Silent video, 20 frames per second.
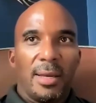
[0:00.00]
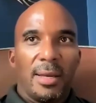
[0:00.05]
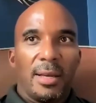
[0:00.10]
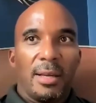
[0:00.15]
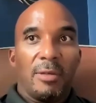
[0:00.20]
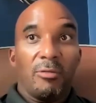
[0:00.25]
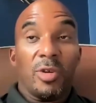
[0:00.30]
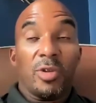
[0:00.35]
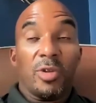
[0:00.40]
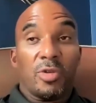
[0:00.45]

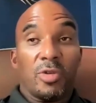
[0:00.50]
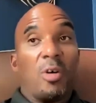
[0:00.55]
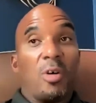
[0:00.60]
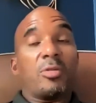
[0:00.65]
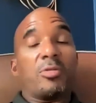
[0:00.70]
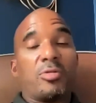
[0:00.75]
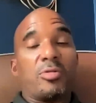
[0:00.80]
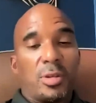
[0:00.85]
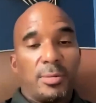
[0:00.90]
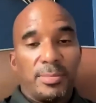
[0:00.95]

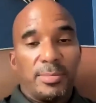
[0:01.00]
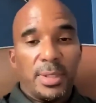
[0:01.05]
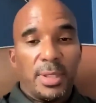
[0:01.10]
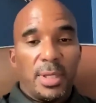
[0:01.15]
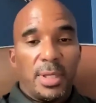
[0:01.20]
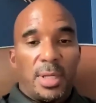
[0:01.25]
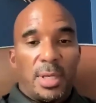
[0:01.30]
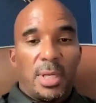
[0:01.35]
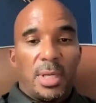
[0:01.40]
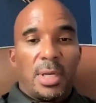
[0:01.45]
results,
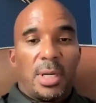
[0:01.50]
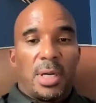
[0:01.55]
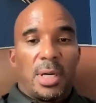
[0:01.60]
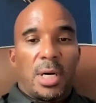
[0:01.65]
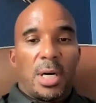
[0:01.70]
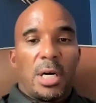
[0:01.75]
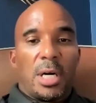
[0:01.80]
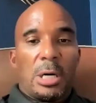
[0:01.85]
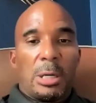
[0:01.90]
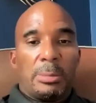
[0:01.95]

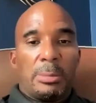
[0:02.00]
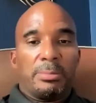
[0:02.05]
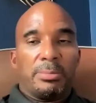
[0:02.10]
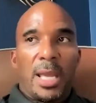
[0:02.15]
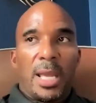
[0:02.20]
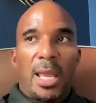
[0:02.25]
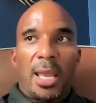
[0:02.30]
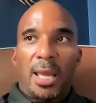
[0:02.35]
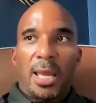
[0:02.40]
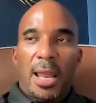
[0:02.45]

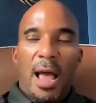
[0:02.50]
and